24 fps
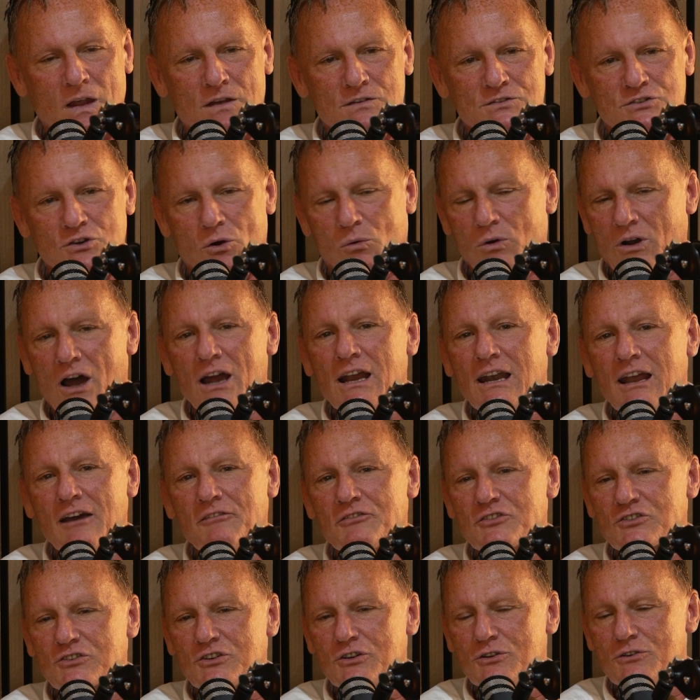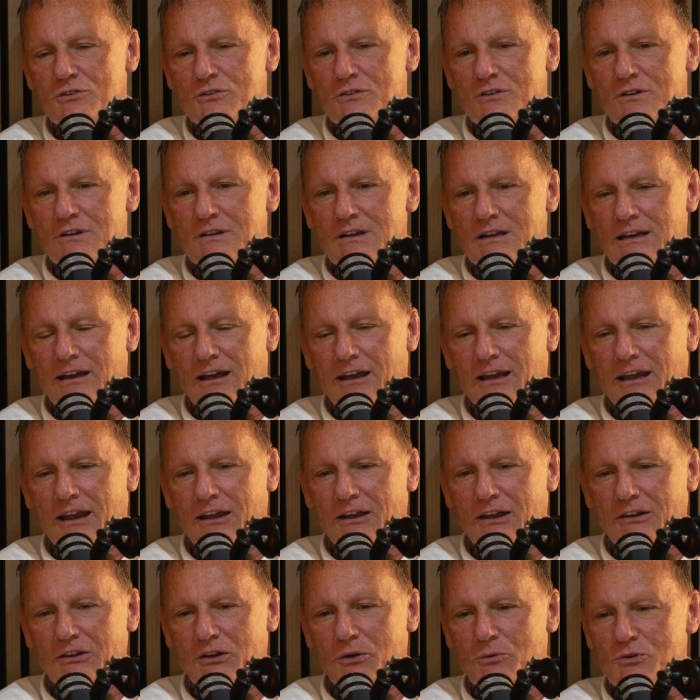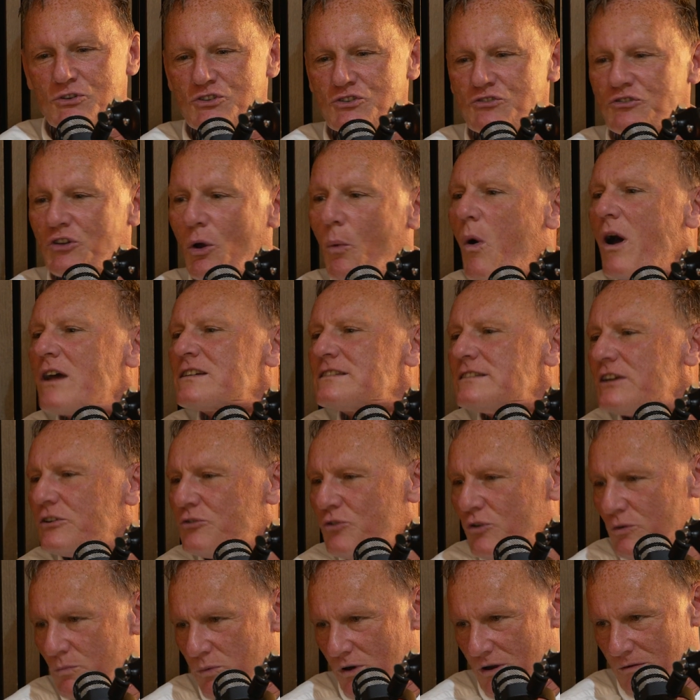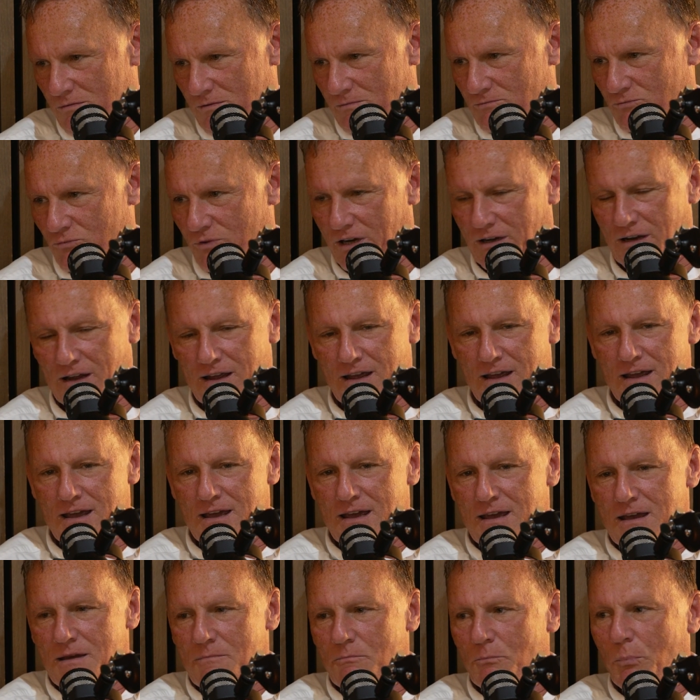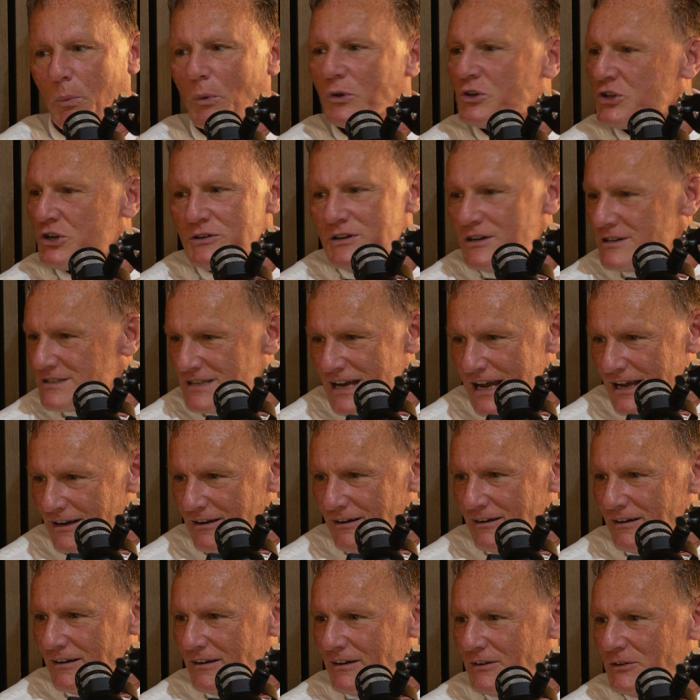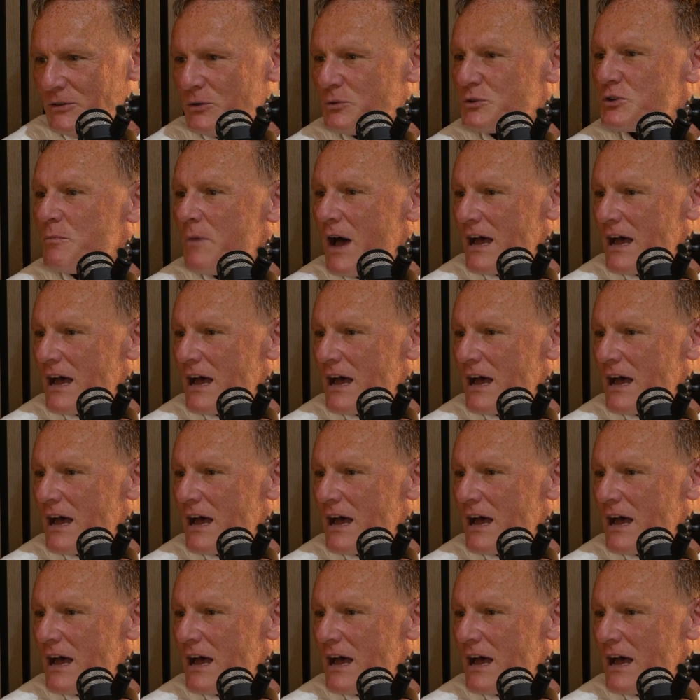So when I left school, like there wasn't a drug problem, right? But 2 years later, there was a